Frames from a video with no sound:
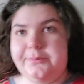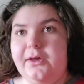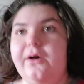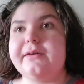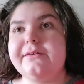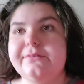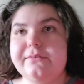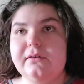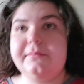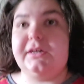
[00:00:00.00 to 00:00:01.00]
to be
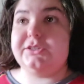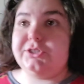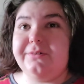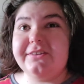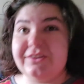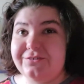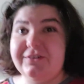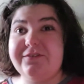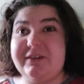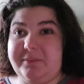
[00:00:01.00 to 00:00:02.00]
honest, because she was at
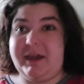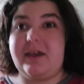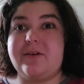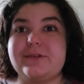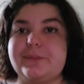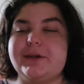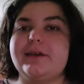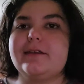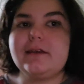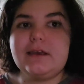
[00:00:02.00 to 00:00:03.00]
50 pounds,
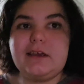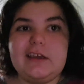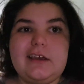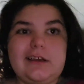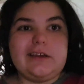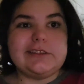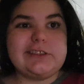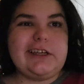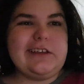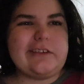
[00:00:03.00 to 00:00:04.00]
but
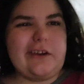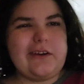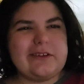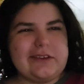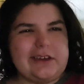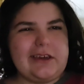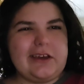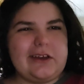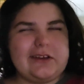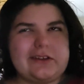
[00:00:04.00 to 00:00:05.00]
she's currently
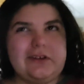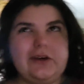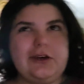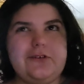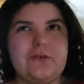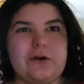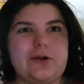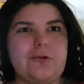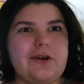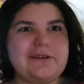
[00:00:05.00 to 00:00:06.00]
at
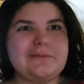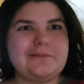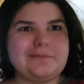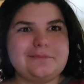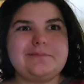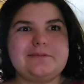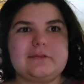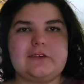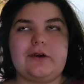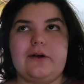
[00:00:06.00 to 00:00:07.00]
41,
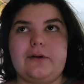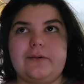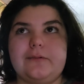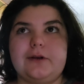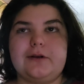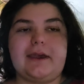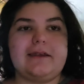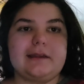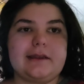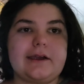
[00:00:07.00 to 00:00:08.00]
so we're
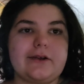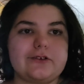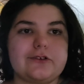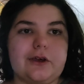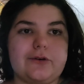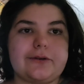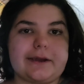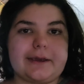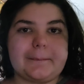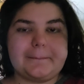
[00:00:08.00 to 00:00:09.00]
getting there slowly.